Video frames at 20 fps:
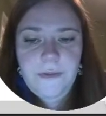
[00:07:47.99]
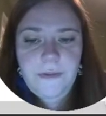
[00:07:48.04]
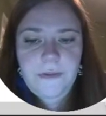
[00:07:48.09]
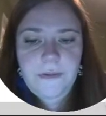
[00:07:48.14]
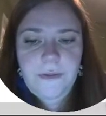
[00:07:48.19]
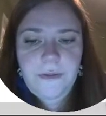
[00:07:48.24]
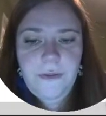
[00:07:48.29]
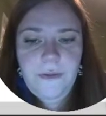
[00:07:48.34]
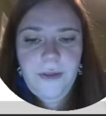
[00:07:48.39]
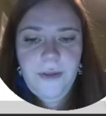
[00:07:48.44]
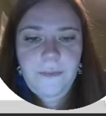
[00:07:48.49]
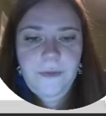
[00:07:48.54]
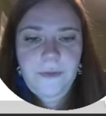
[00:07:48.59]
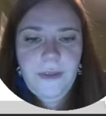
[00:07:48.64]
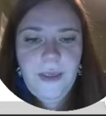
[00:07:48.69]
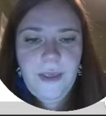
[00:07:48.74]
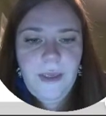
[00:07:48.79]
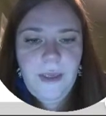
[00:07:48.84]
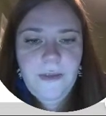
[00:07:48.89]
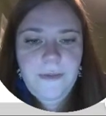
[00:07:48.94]
So I'm going
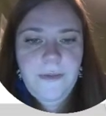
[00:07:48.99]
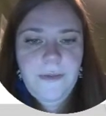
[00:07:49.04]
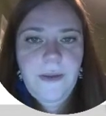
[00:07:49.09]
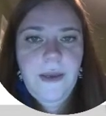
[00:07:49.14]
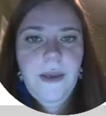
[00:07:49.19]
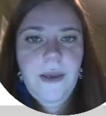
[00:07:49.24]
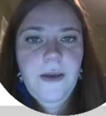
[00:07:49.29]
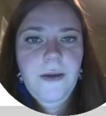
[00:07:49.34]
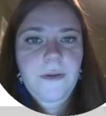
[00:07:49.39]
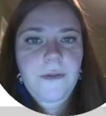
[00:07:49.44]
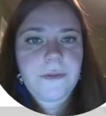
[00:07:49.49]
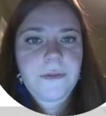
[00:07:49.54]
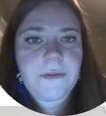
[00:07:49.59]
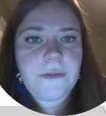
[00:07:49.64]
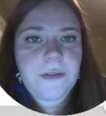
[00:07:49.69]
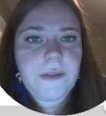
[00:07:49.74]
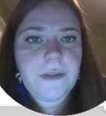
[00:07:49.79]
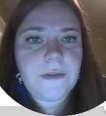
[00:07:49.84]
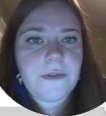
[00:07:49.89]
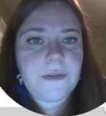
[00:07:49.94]
to hide the
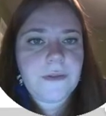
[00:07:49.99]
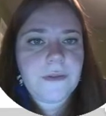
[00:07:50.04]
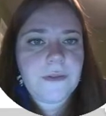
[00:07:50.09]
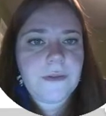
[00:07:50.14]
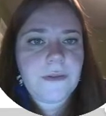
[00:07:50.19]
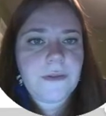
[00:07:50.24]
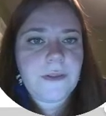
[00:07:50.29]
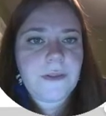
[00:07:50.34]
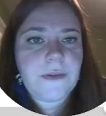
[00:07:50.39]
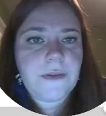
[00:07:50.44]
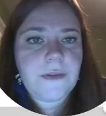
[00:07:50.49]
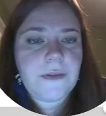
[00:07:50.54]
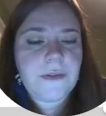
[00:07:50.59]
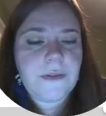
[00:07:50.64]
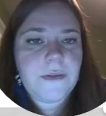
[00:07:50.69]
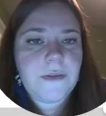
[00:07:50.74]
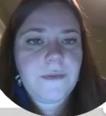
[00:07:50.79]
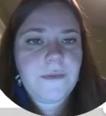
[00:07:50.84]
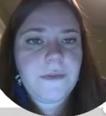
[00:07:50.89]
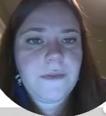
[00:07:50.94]
house and just click the
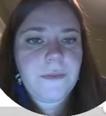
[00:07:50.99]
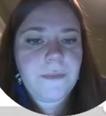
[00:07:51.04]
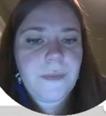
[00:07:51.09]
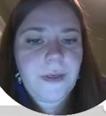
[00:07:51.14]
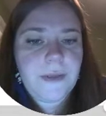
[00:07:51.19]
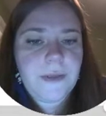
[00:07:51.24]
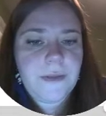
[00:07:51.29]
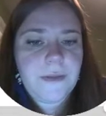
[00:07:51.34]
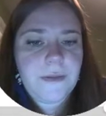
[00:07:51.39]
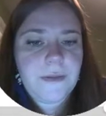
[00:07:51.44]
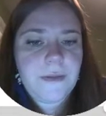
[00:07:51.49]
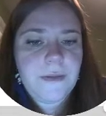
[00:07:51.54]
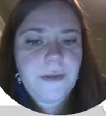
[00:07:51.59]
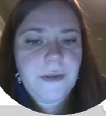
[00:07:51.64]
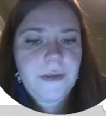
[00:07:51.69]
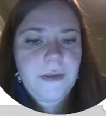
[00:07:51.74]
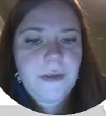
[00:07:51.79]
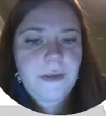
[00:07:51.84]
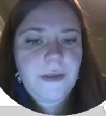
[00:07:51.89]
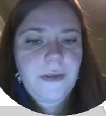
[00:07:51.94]
Use button
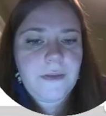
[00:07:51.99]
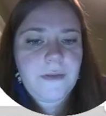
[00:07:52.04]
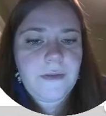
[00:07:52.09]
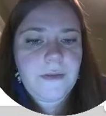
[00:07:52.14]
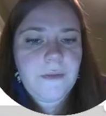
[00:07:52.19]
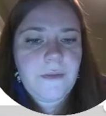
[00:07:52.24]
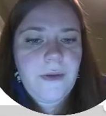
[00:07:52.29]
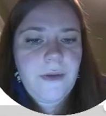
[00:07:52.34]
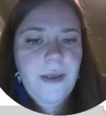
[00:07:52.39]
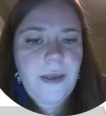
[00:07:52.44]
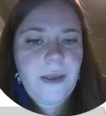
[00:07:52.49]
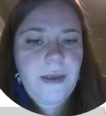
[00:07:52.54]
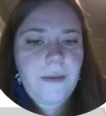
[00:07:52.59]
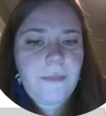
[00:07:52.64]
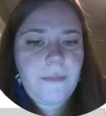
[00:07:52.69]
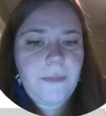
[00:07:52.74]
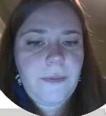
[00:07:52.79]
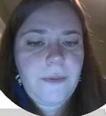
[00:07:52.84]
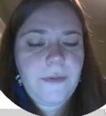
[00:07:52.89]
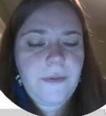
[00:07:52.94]
and
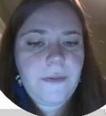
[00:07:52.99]
grab,